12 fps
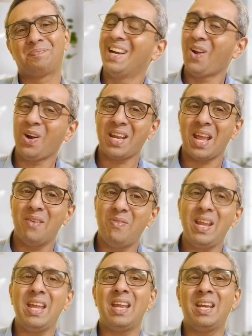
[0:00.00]
Not
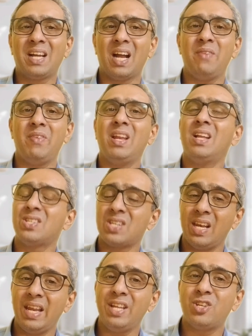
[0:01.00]
every
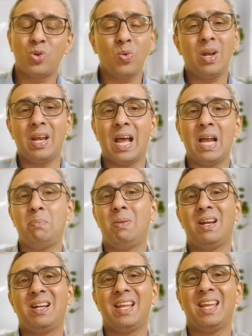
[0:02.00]
inconvenience leads to
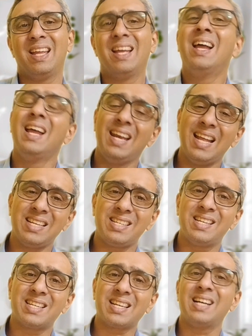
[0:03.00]
liability.
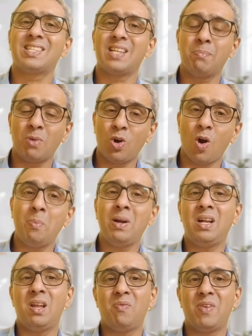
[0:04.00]
Let's discuss some
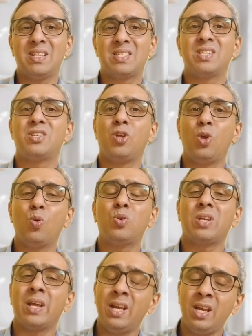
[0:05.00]
common defenses
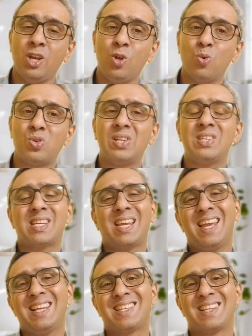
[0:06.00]
used in nuisance
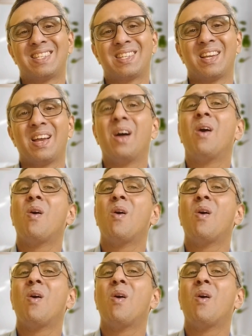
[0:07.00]
cases.